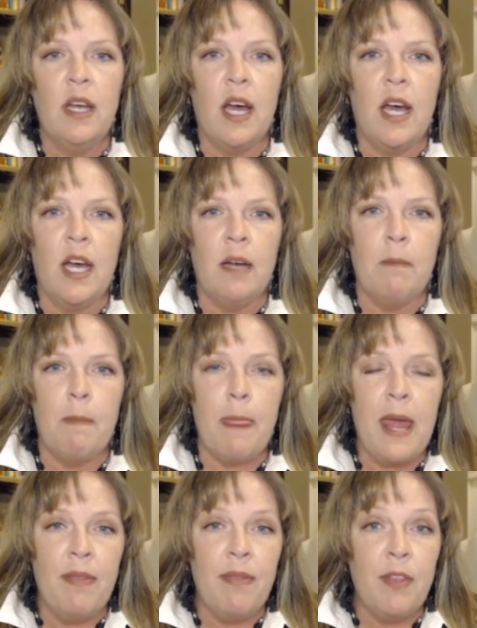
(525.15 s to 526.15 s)

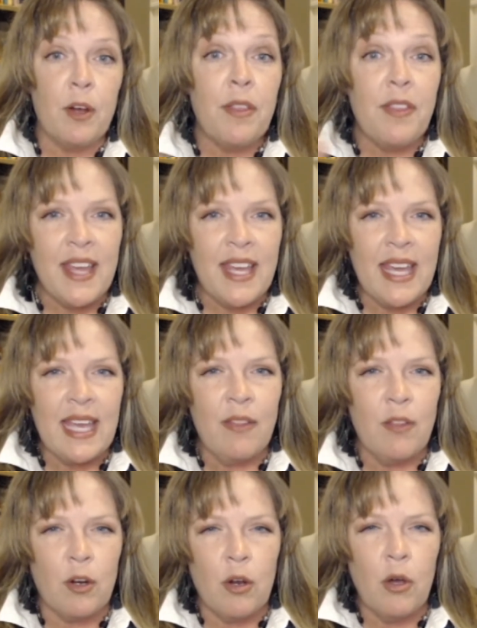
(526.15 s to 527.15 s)
And they're thinking in
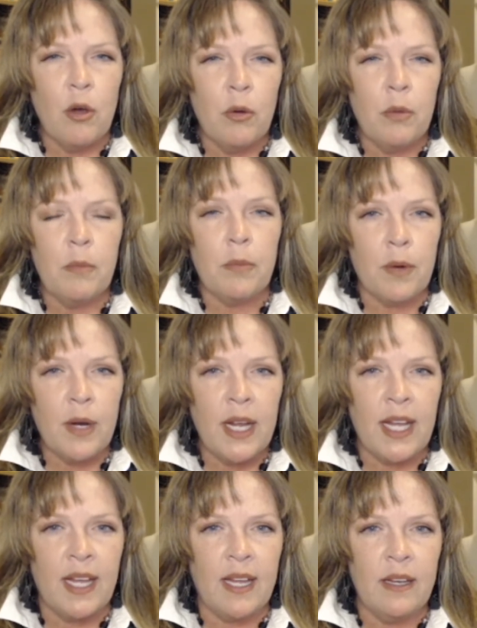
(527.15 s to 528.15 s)
their own
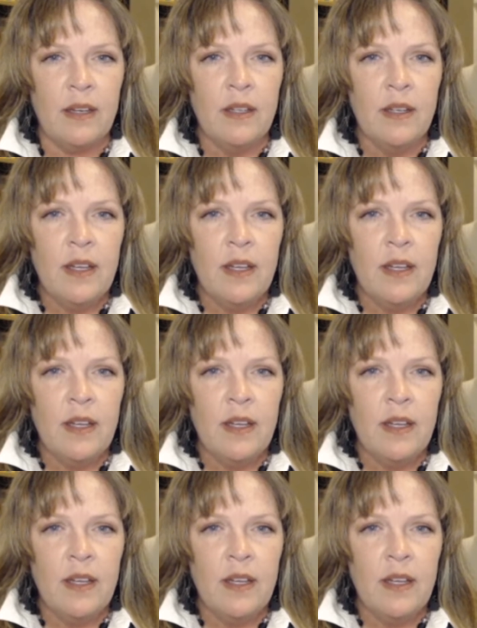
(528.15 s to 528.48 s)
brain